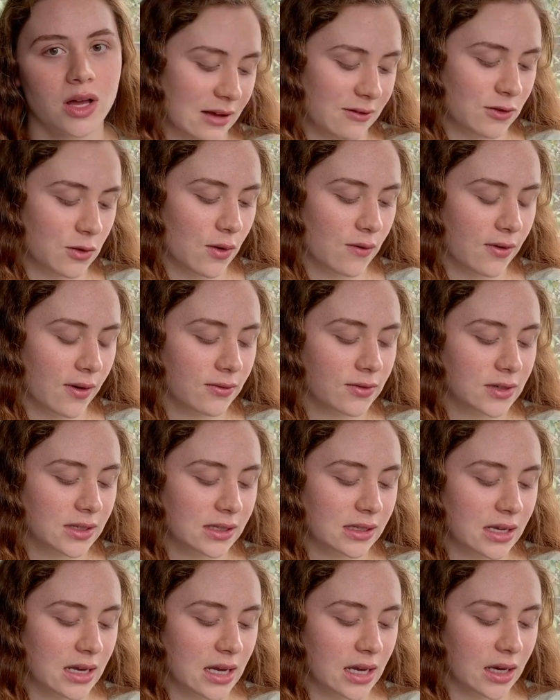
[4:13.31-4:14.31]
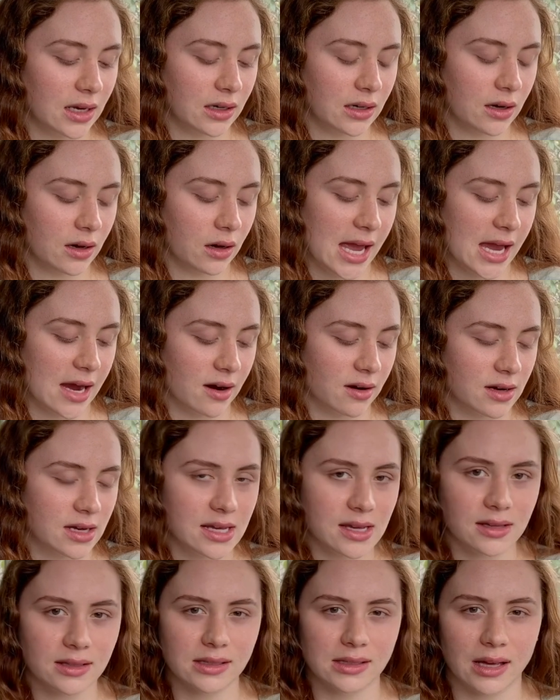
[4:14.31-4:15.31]
If you have ever seen
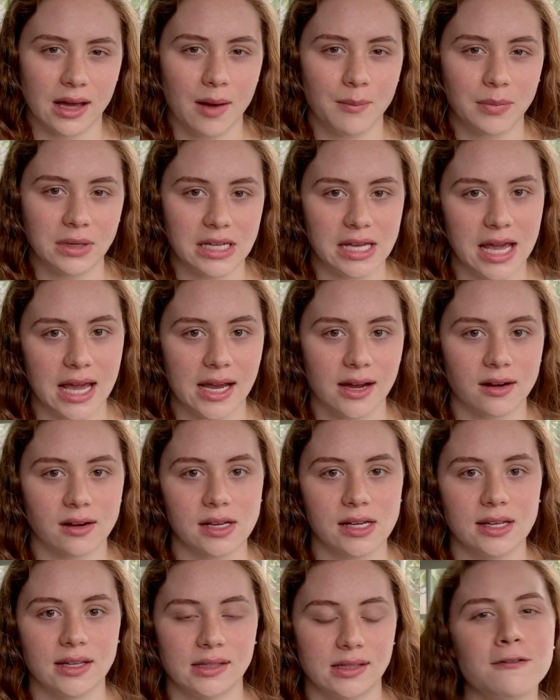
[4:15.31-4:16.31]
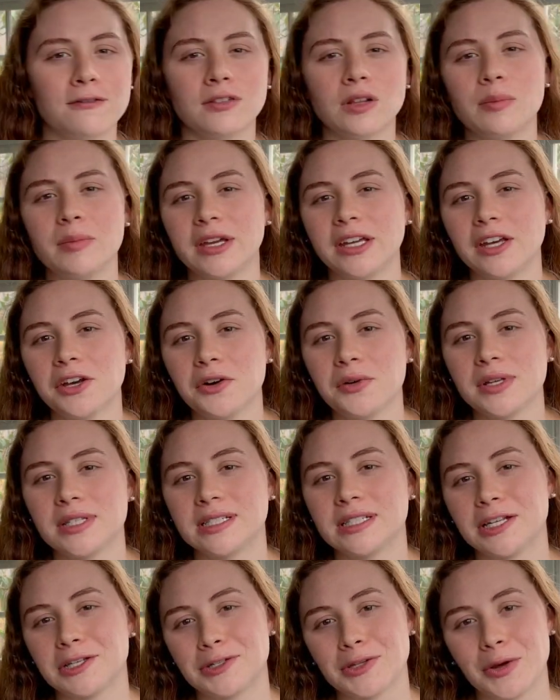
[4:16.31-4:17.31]
Harry's, the company Harry's, Flamingo is
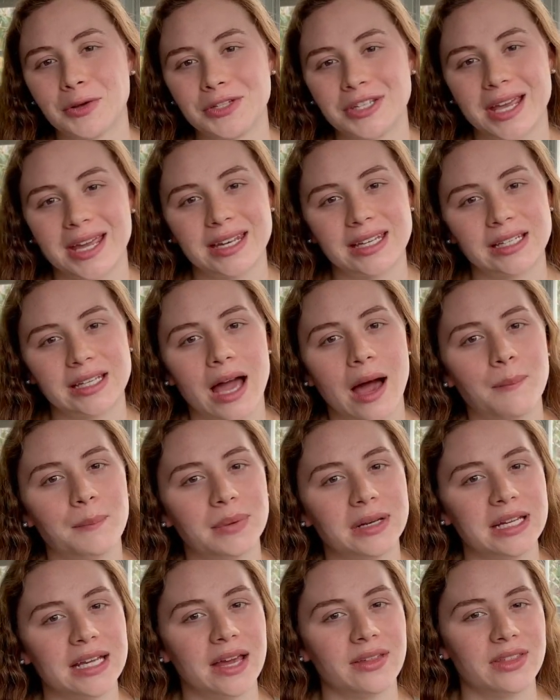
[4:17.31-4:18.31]
an associated company.